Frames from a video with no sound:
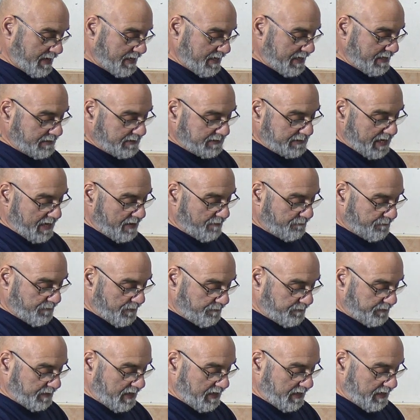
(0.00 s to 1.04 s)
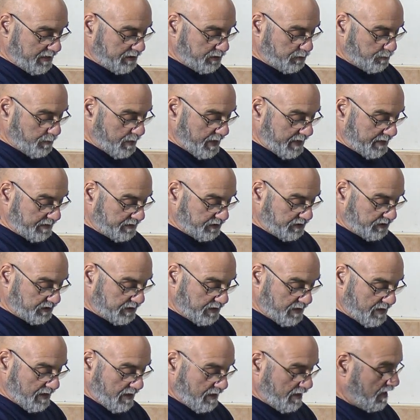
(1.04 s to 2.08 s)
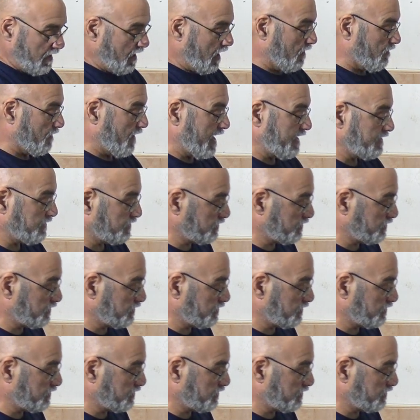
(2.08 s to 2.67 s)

need say a 15 inch piece. All right,